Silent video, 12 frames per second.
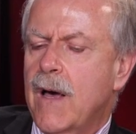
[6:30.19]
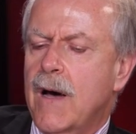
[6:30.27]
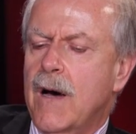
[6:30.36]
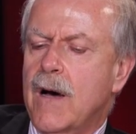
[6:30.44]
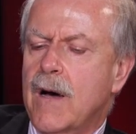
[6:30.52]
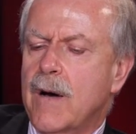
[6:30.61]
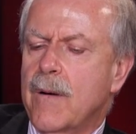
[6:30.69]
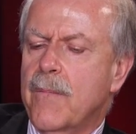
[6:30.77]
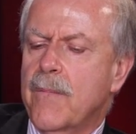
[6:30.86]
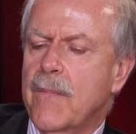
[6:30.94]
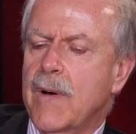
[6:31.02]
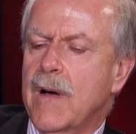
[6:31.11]

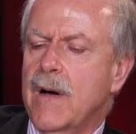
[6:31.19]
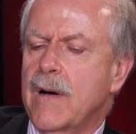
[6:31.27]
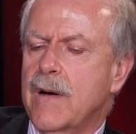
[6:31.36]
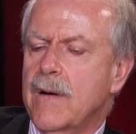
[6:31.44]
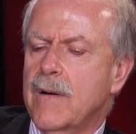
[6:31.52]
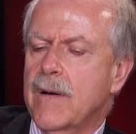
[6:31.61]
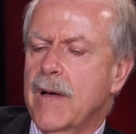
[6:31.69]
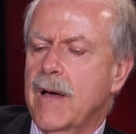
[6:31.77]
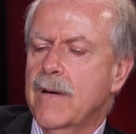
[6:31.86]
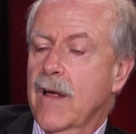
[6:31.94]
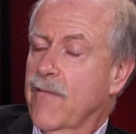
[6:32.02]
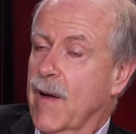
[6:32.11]

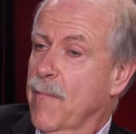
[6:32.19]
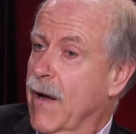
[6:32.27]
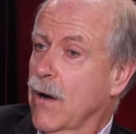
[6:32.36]
And in fact,